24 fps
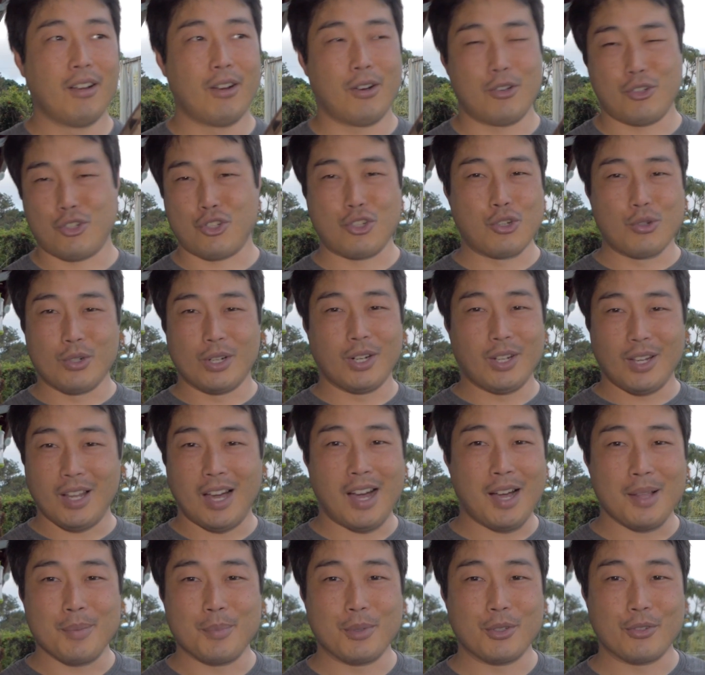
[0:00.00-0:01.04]
shoot a
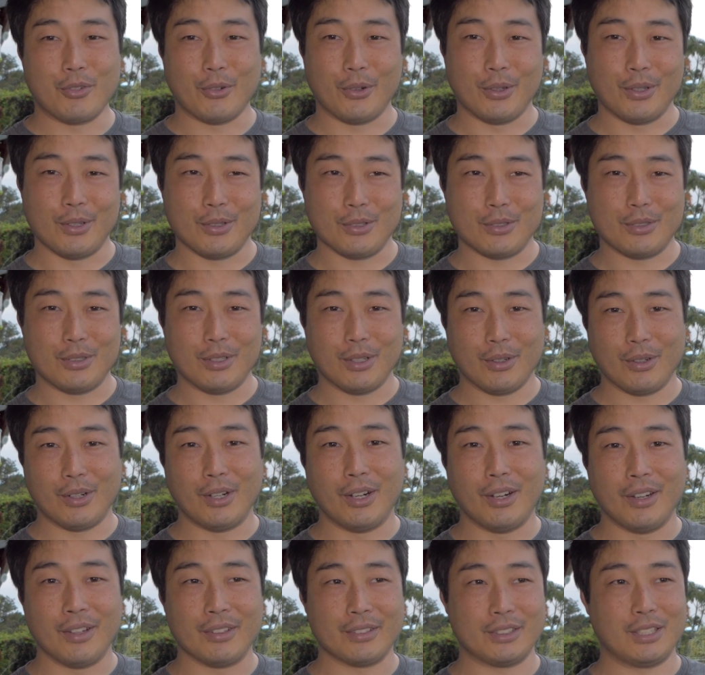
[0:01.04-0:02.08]
lot before their
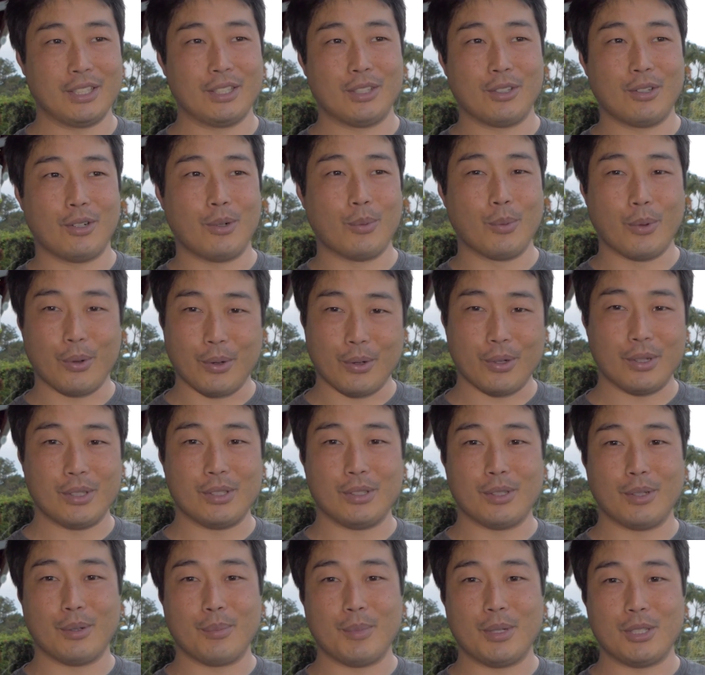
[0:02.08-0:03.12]
hunt, getting all worried,
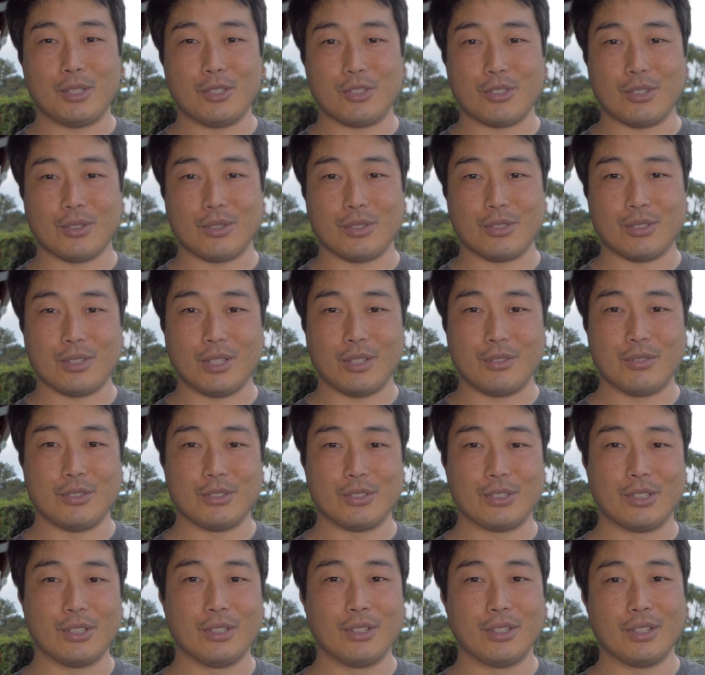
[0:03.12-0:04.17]
you know, making sure their stuff
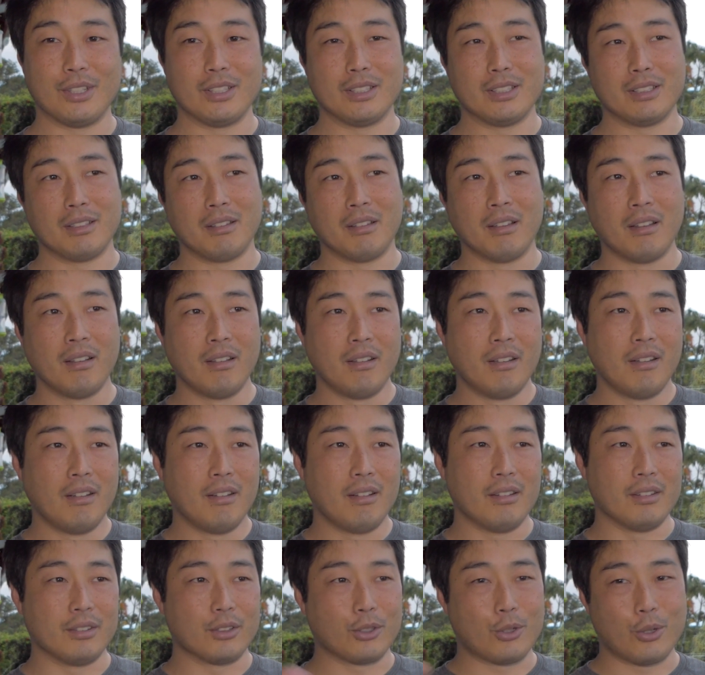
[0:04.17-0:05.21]
is good, and then
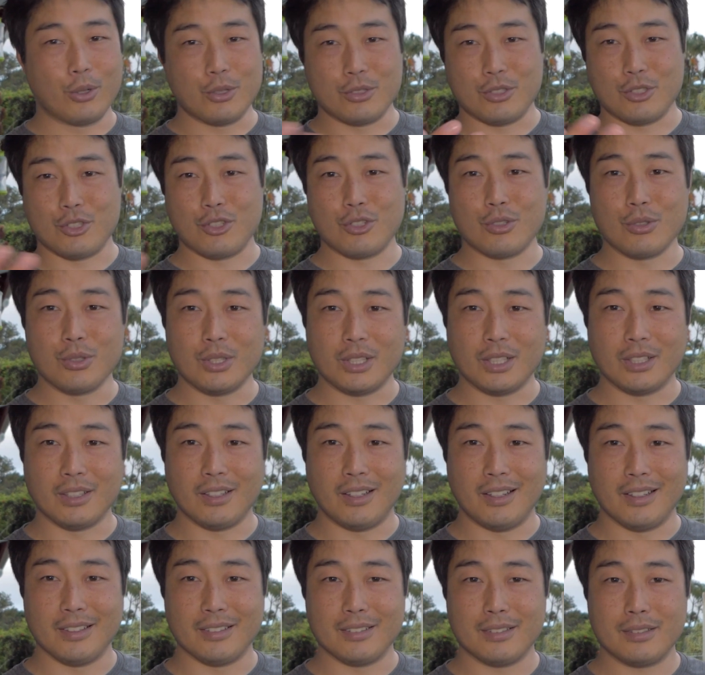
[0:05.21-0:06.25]
in the course of shooting a
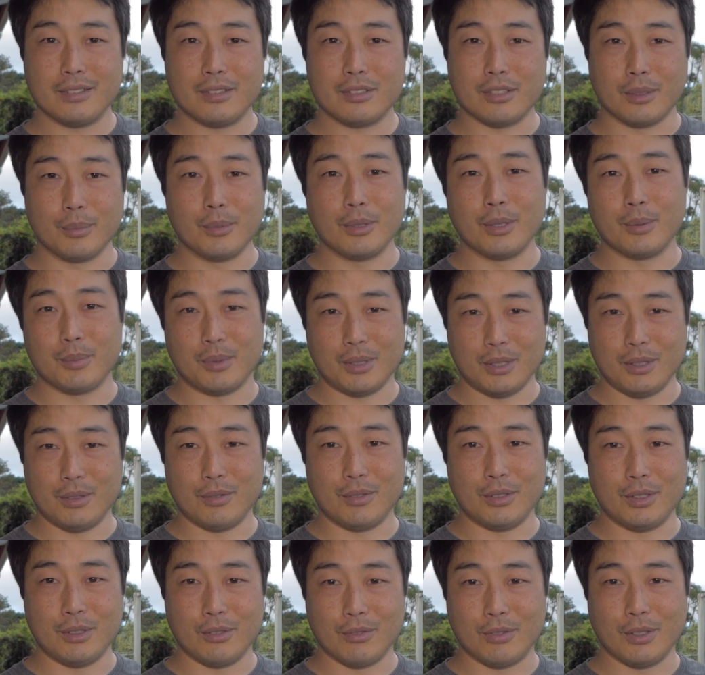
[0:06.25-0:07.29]
lot, some of them can
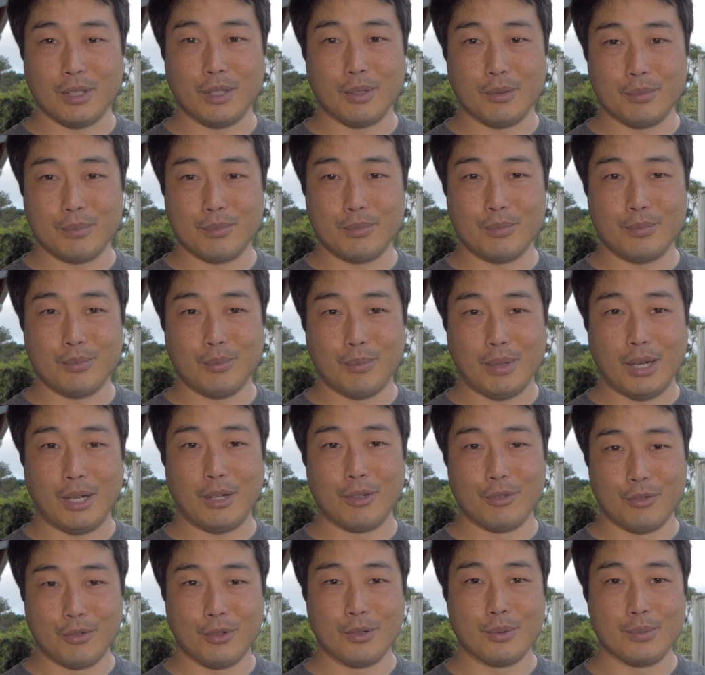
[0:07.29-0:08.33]
even develop
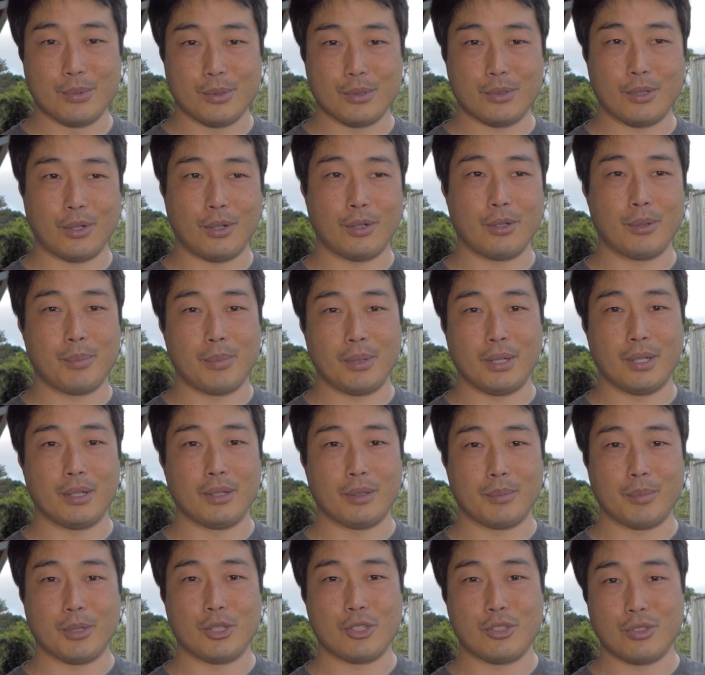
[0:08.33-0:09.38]
mild forms of target
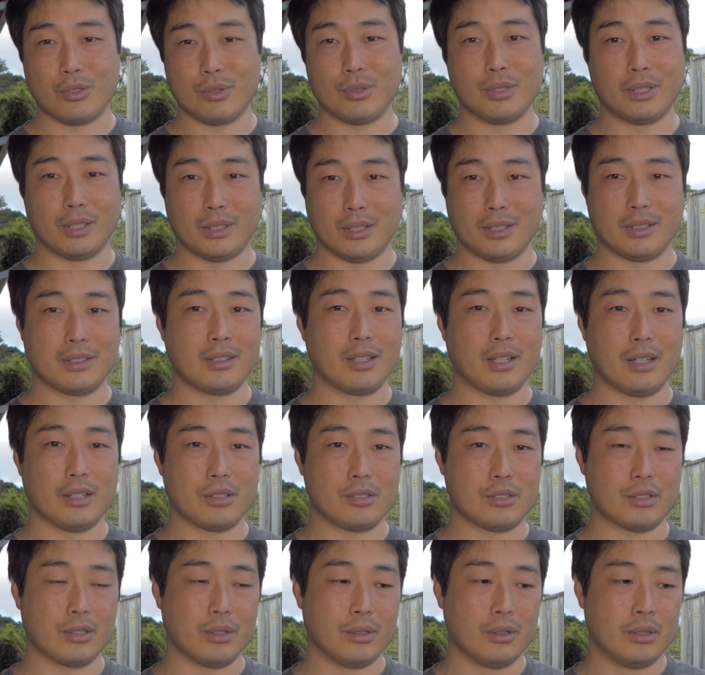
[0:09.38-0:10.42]
panic by shooting like that.
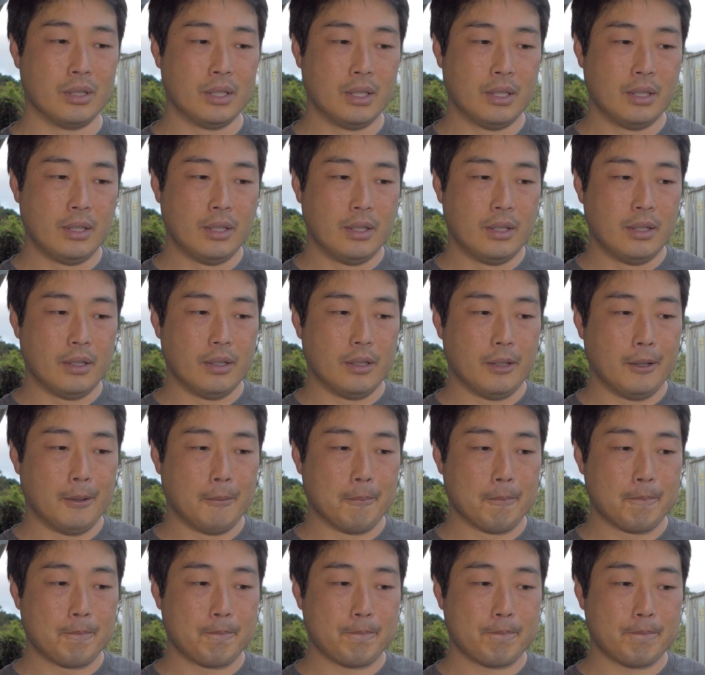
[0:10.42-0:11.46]
So
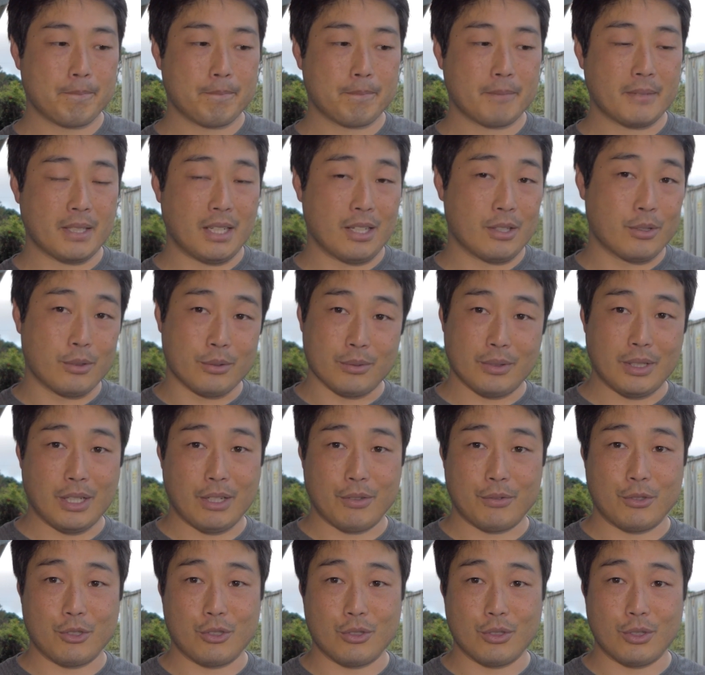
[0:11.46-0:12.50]
I don't
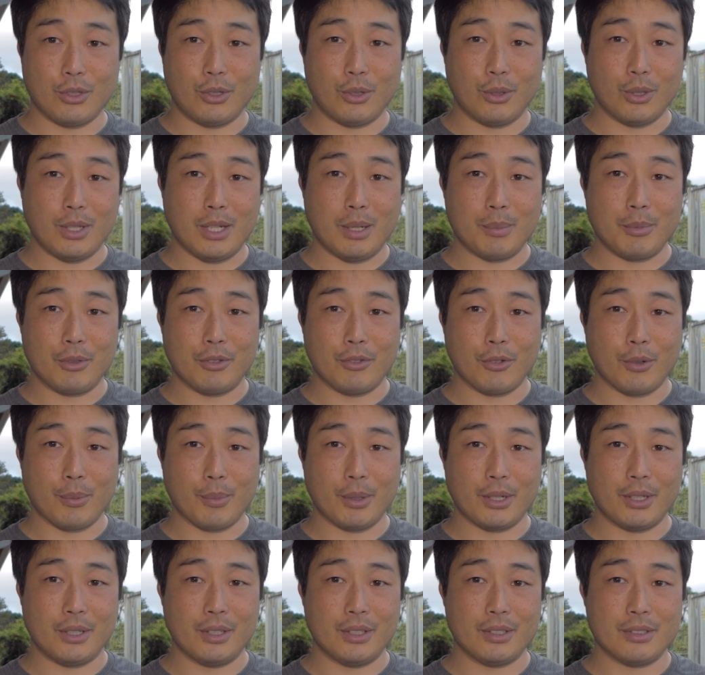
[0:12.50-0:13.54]
have to shoot a whole lot before
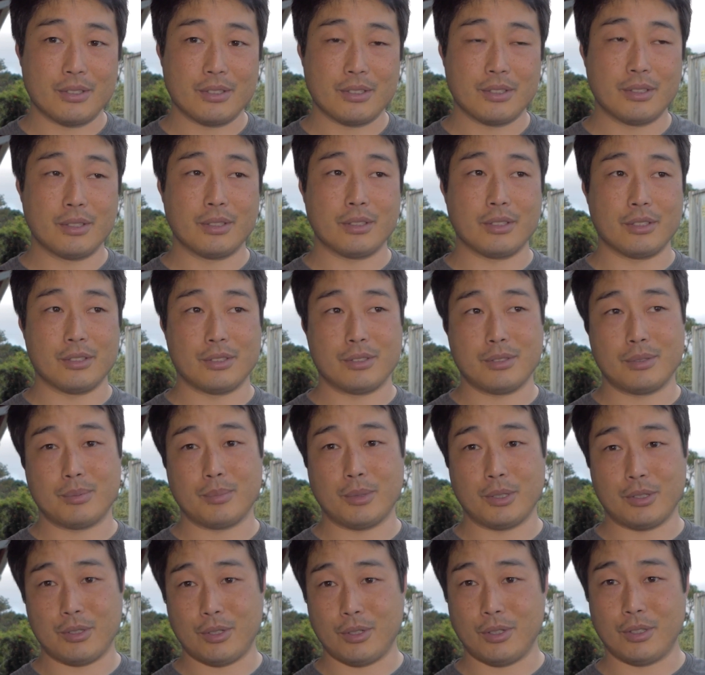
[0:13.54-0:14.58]
my hunts because
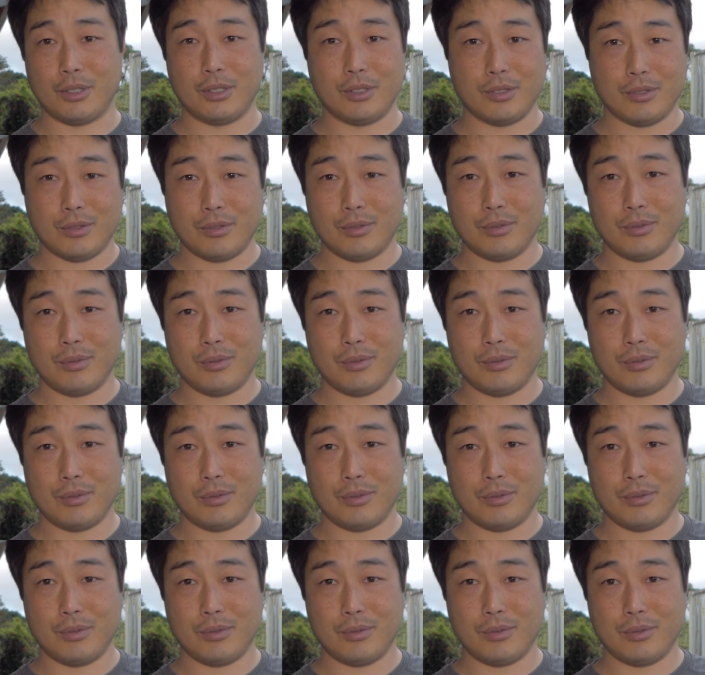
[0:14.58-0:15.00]
my target